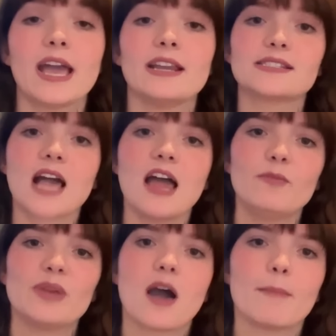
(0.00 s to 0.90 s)
And it's kind
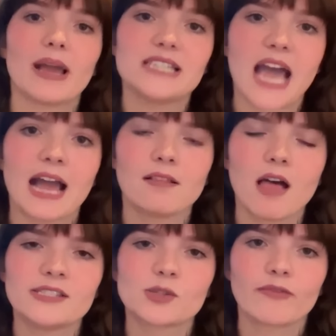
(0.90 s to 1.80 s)
of become my
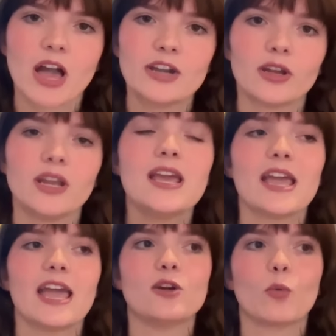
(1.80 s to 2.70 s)
tagline. So I've kind of,
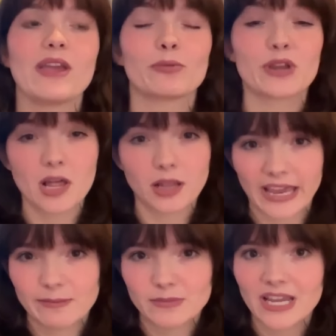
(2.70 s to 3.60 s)
in a way,
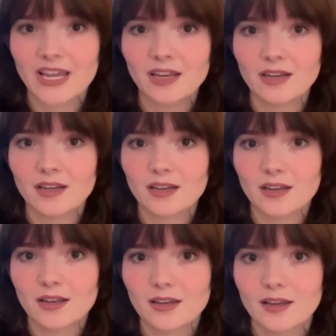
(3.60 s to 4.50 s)
reclaimed it.
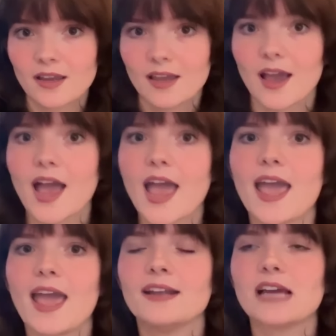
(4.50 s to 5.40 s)
Yeah.
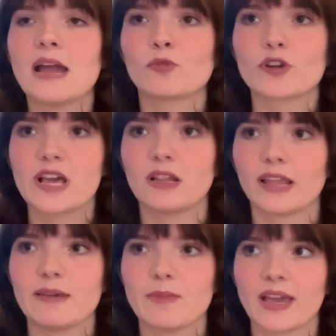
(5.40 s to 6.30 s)
And I'm
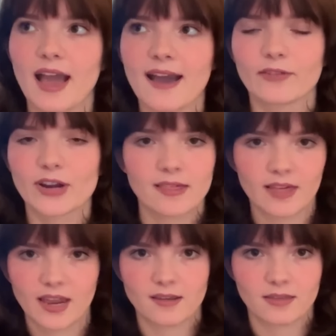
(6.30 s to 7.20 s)
reclaiming
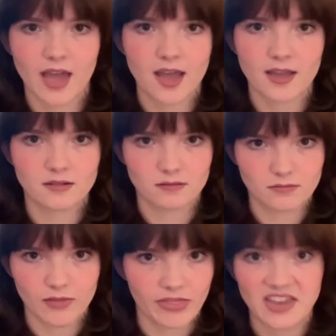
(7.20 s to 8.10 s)
everything that
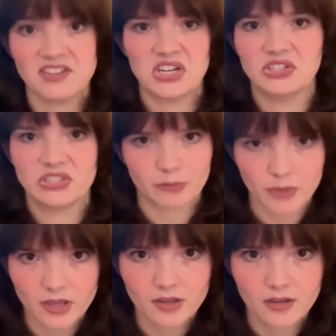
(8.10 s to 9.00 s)
they did to
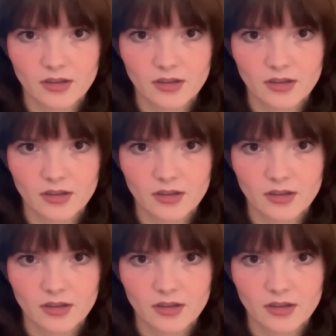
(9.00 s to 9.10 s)
me.